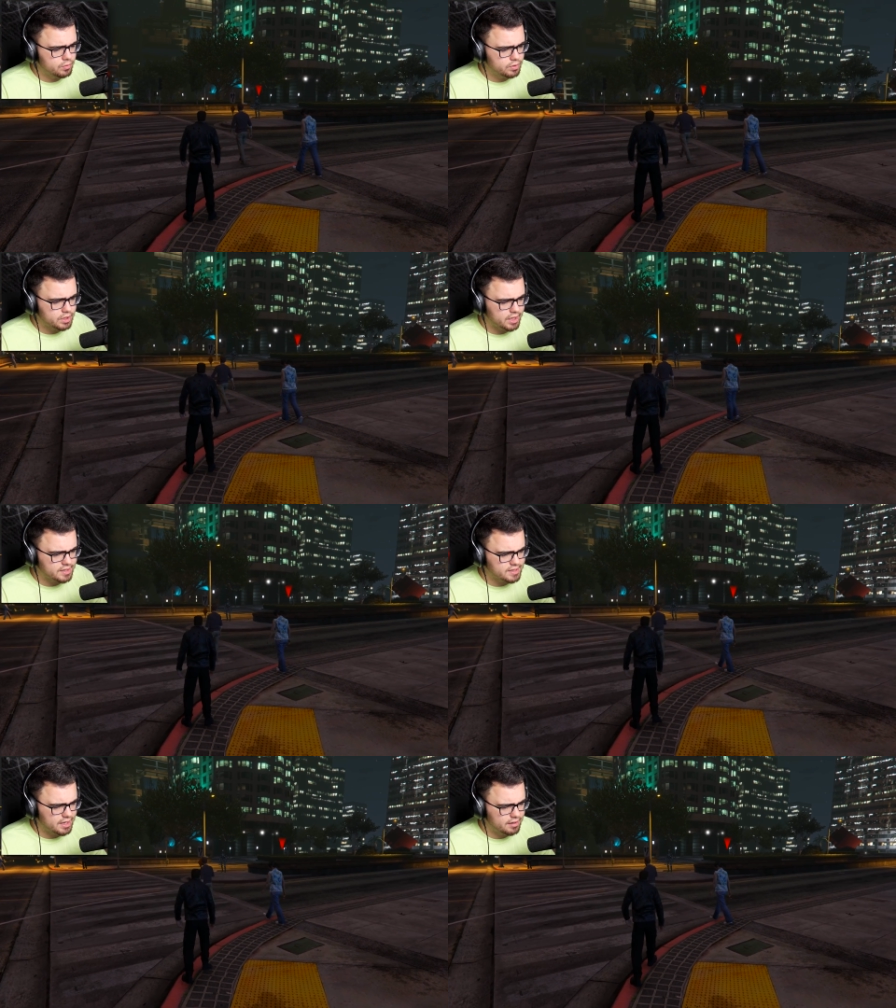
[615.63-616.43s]
What the heck
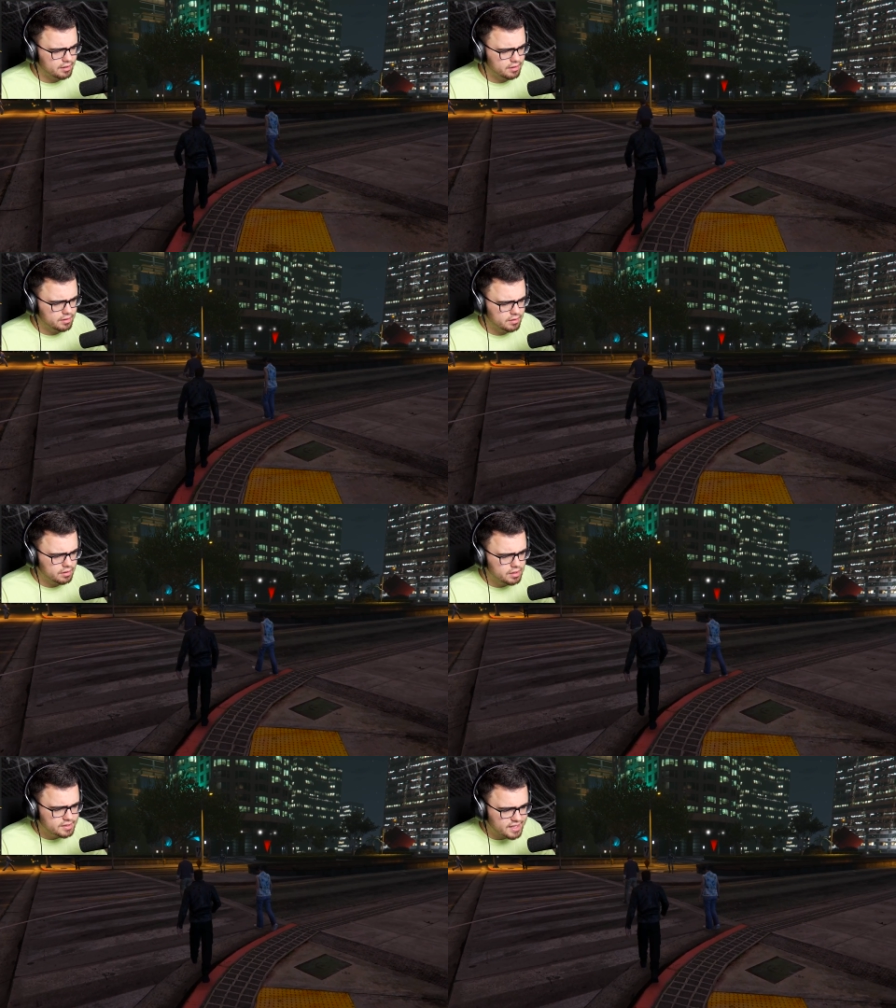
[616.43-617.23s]
is that?
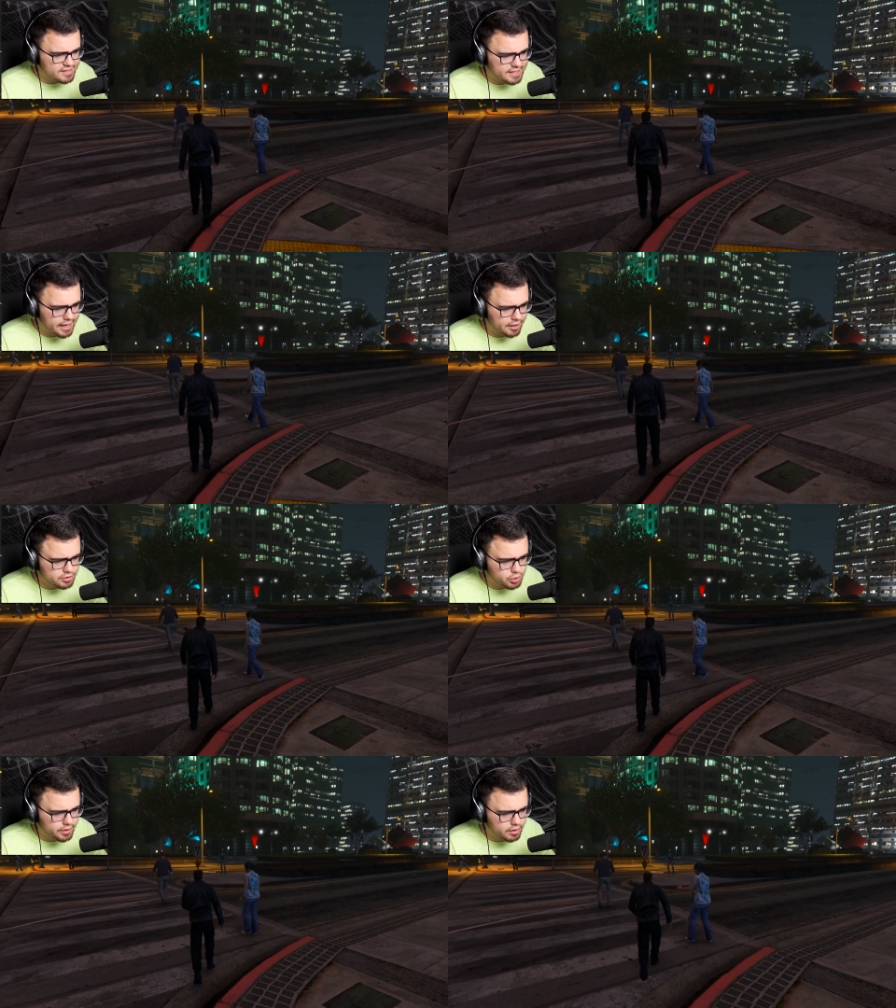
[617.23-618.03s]
Is that a
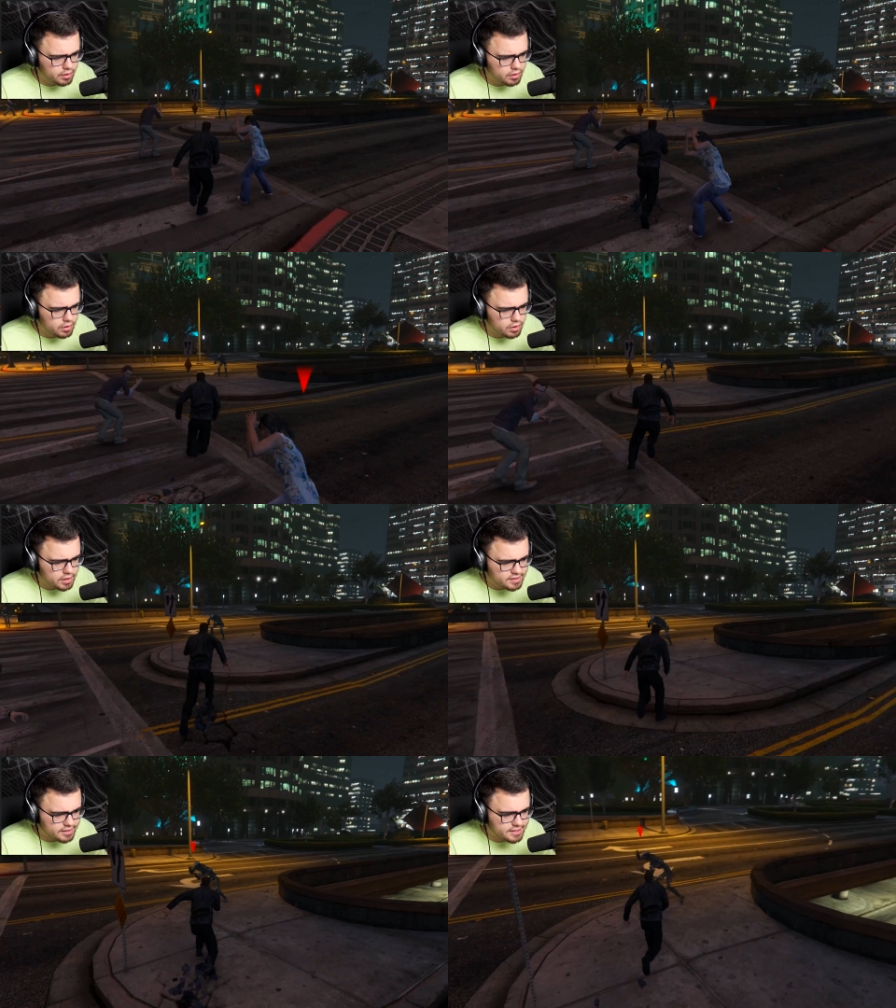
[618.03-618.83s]
T-800?
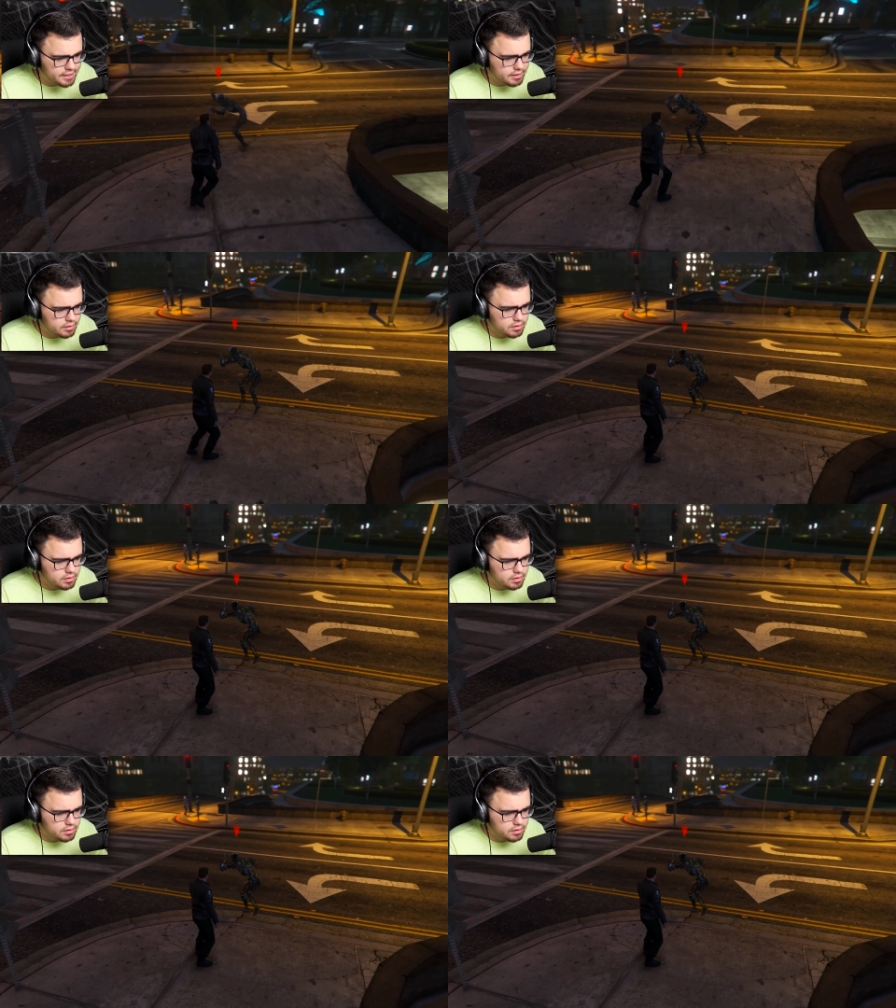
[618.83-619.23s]
Is that a T-